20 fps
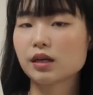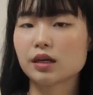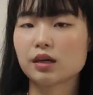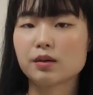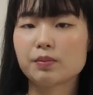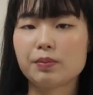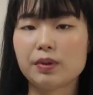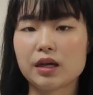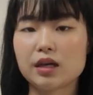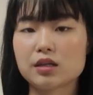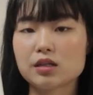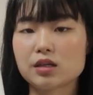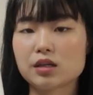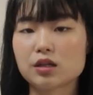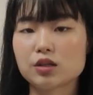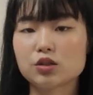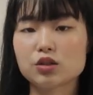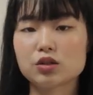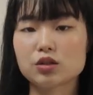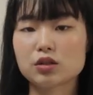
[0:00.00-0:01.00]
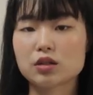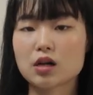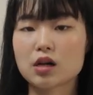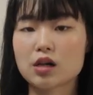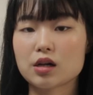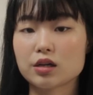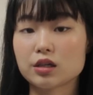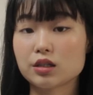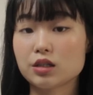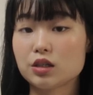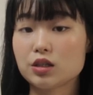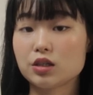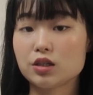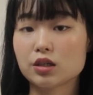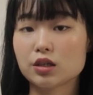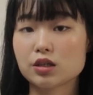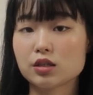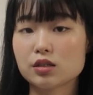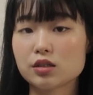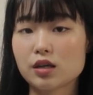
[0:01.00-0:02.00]
like a basic $2
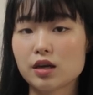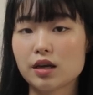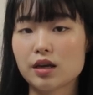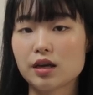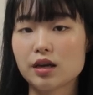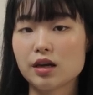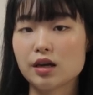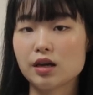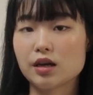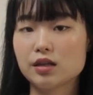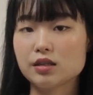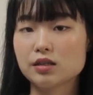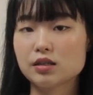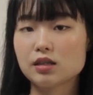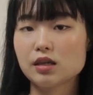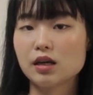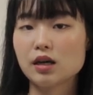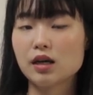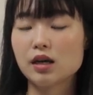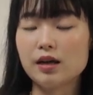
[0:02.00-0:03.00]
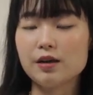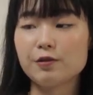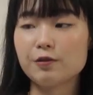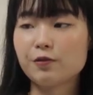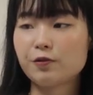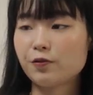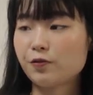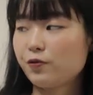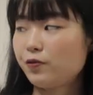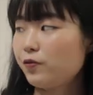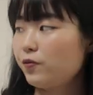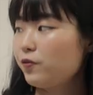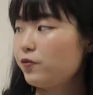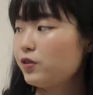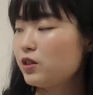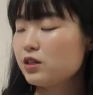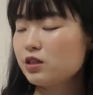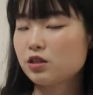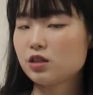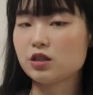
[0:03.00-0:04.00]
t-shirt, and if
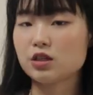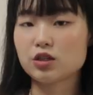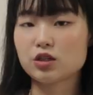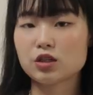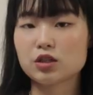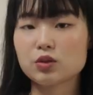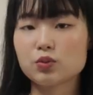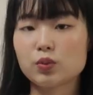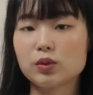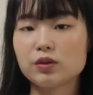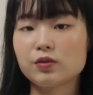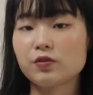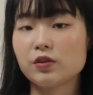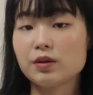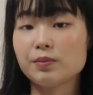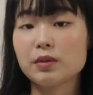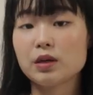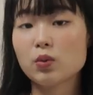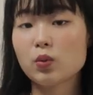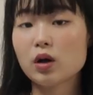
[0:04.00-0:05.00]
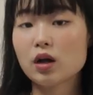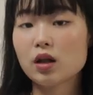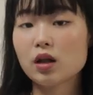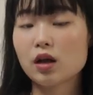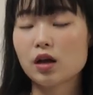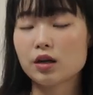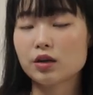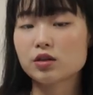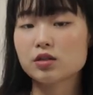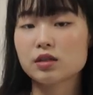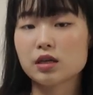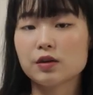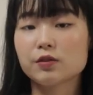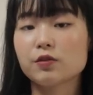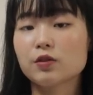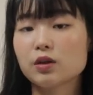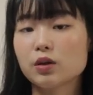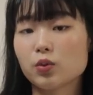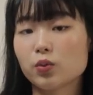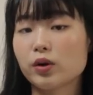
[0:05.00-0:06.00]
this t-shirt would fit me well, I could
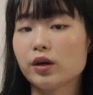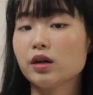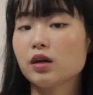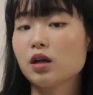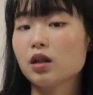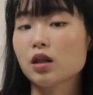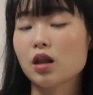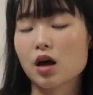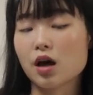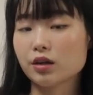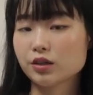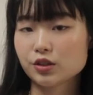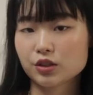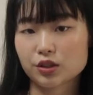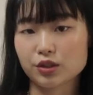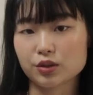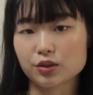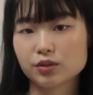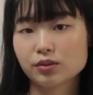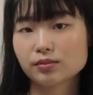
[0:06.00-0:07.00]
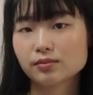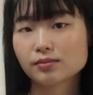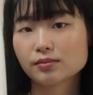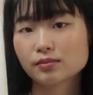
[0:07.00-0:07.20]
definitely wear it a lot too.